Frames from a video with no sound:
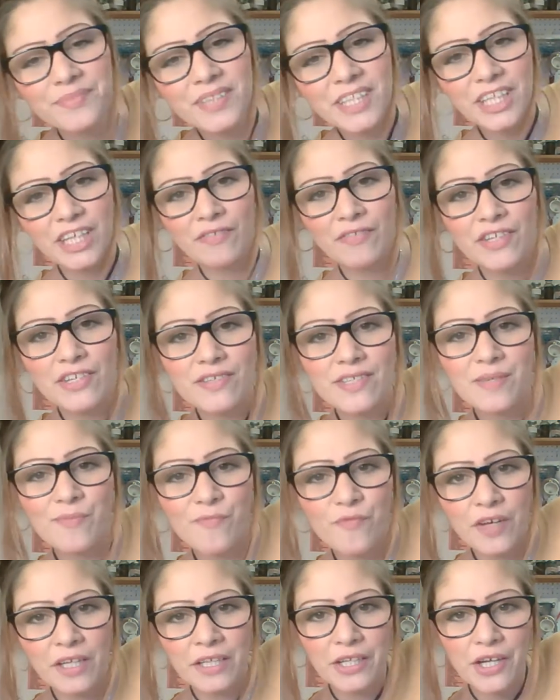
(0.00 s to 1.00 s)
giving you some
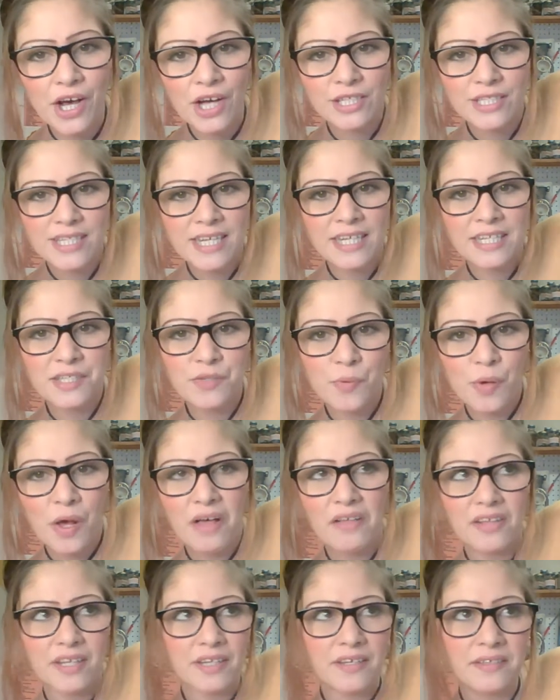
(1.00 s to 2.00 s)
fun content
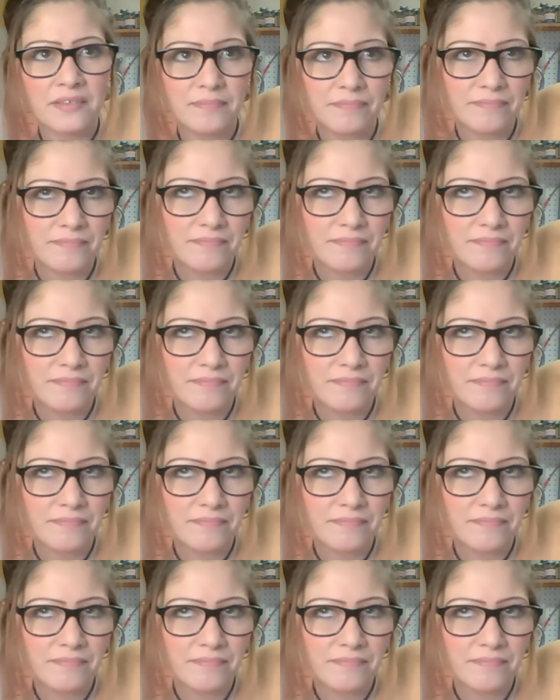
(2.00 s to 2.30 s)
while